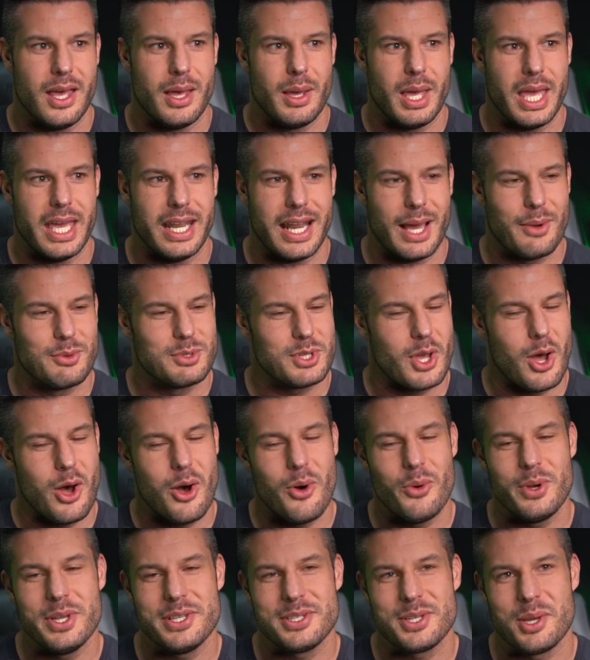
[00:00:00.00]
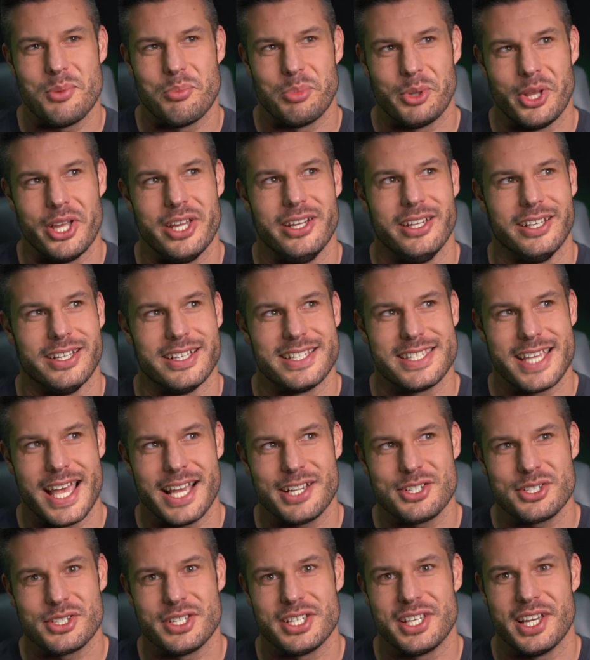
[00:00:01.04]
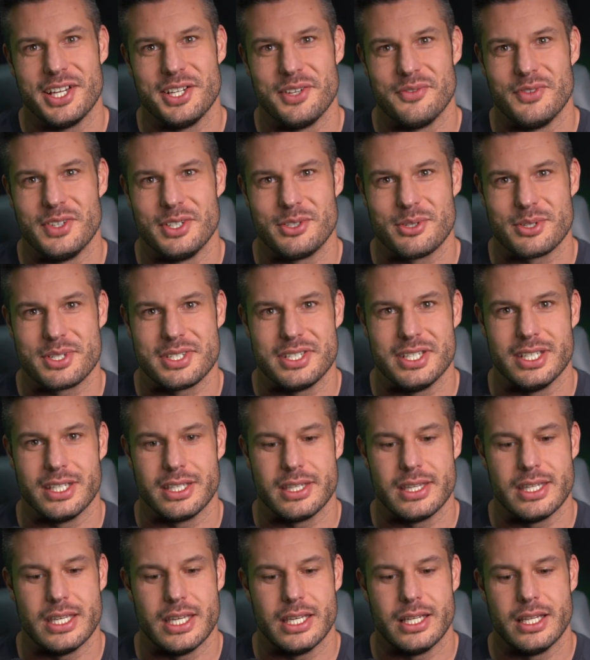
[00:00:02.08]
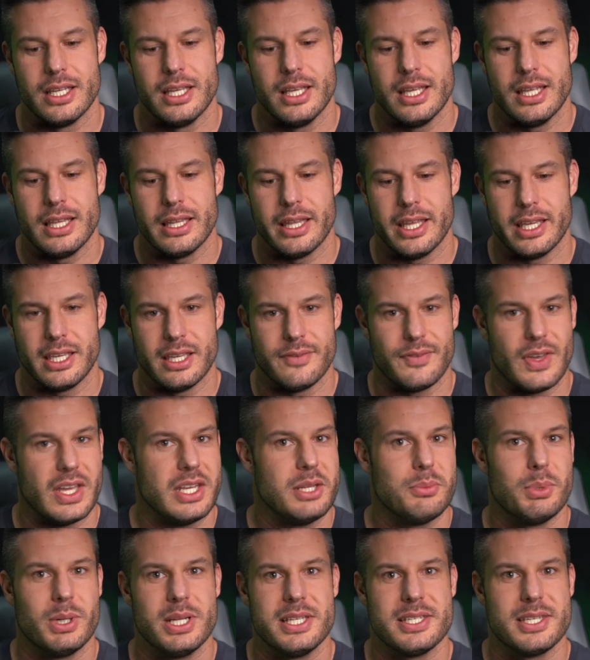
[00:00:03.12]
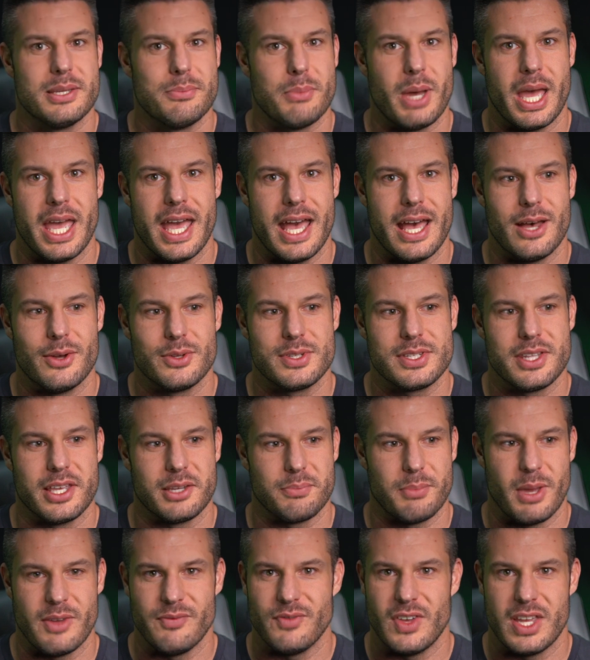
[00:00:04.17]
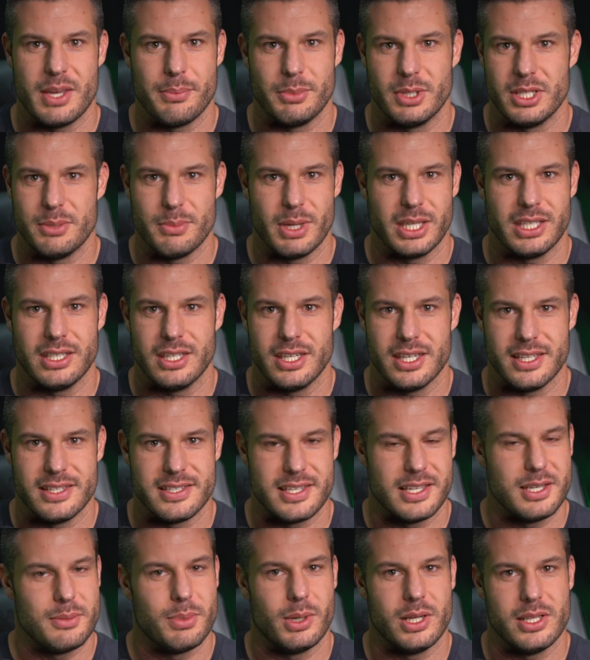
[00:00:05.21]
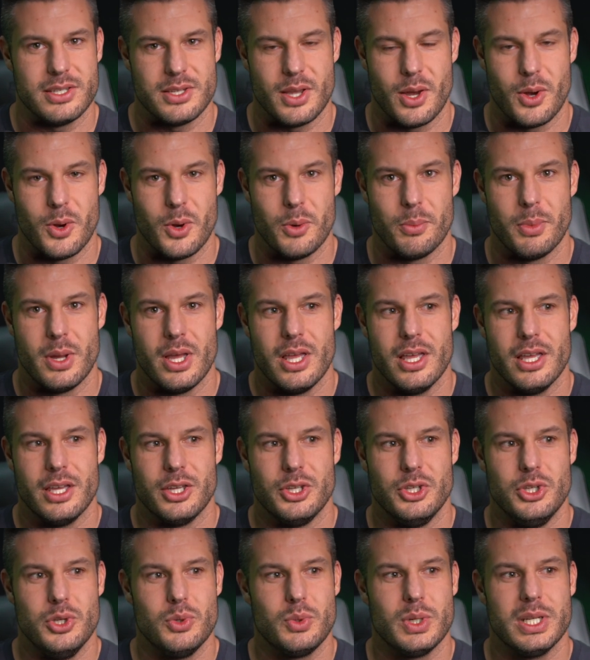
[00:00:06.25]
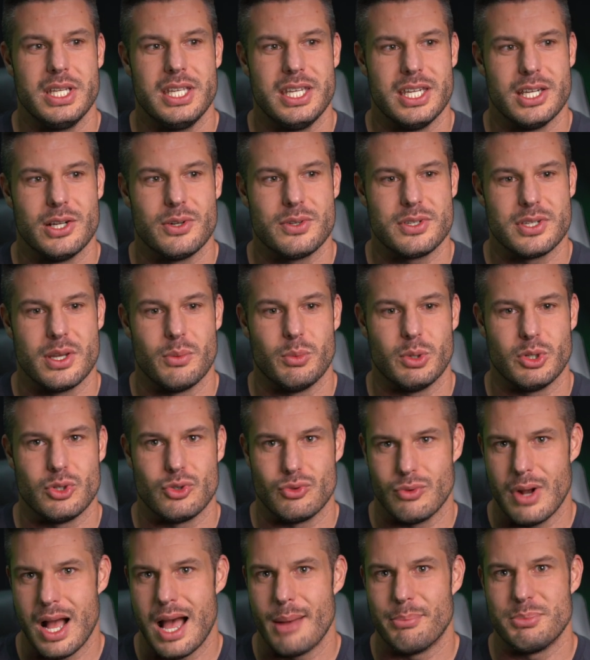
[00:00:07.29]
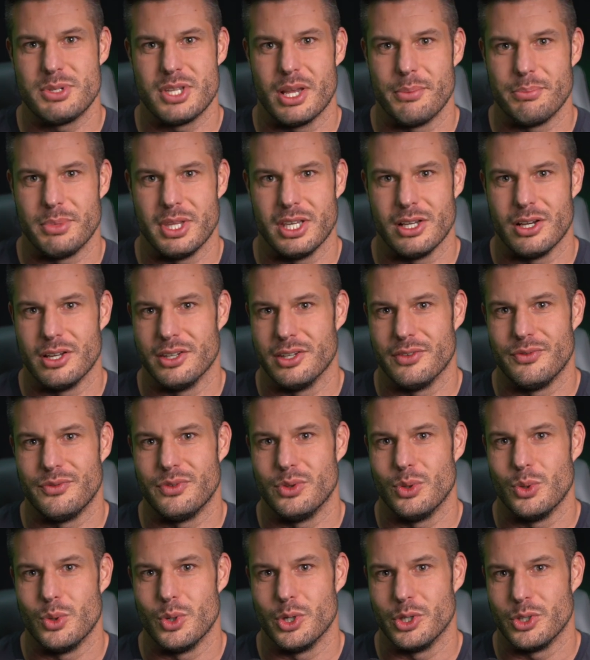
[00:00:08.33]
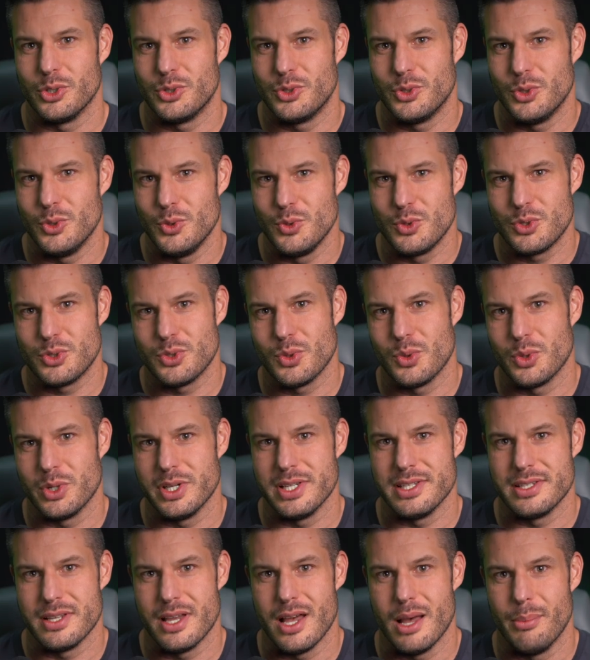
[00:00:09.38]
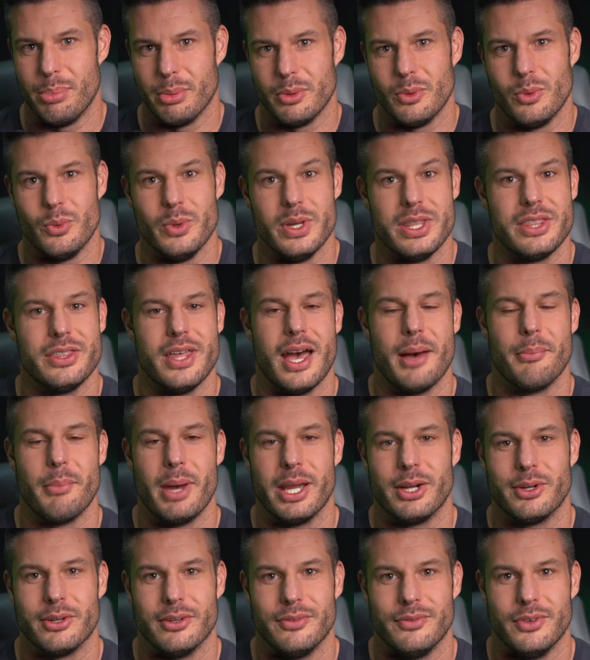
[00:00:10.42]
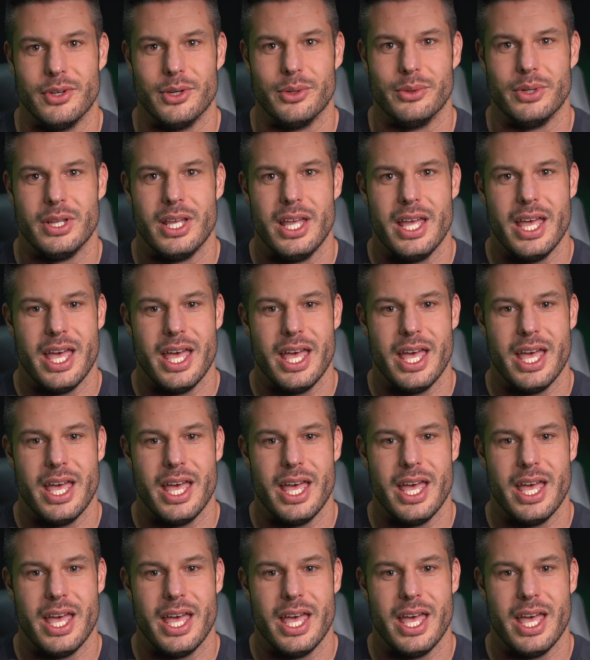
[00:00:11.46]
And I was always complaining. It's actually kind of interesting that, like, if anybody's in my house, like my family, my kids, anybody's home, you could hear someone drop something on the floor 2 stories up with that microphone.